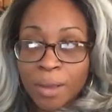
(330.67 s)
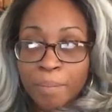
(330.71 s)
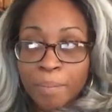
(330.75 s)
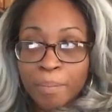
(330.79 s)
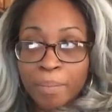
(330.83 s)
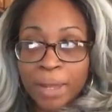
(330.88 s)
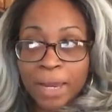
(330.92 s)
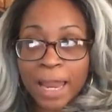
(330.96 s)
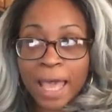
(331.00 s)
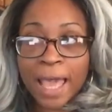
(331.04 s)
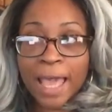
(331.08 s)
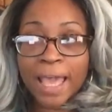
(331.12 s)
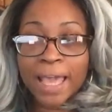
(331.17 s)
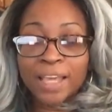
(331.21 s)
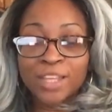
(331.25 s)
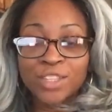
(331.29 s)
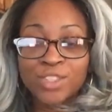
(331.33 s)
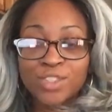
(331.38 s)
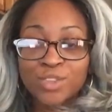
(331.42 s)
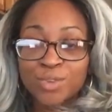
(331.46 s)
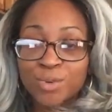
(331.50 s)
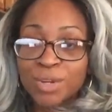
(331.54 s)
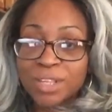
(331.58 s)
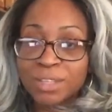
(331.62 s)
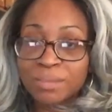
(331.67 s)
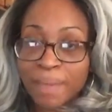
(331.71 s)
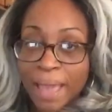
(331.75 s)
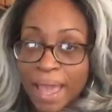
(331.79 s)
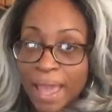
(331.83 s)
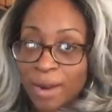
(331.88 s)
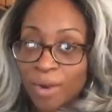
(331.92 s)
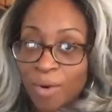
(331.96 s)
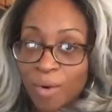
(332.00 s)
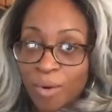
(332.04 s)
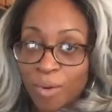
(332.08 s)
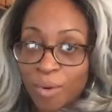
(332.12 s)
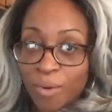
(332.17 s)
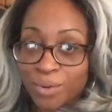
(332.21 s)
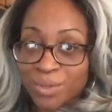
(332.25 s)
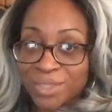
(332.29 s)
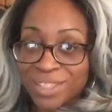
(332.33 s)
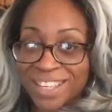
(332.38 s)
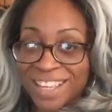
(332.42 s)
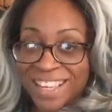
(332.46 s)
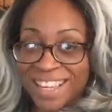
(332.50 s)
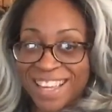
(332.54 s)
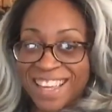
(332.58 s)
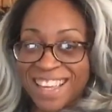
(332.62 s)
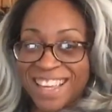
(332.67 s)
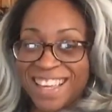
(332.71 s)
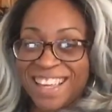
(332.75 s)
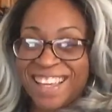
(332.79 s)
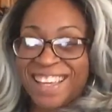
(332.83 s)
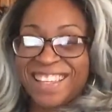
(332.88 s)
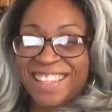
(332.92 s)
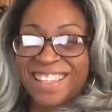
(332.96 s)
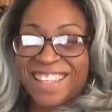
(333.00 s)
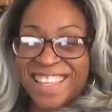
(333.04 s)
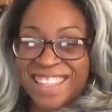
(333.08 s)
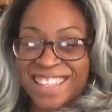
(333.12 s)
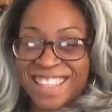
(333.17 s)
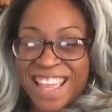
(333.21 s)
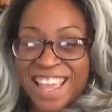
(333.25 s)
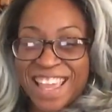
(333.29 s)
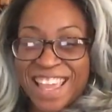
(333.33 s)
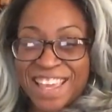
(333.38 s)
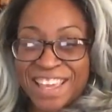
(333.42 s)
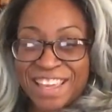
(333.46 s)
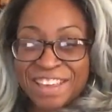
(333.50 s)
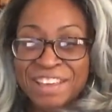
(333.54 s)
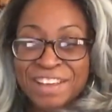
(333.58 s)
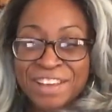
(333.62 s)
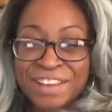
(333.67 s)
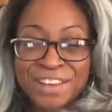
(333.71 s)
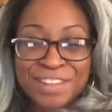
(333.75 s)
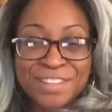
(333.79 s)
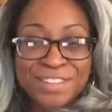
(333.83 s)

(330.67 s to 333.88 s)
But, like, dude is mad old. That's, like,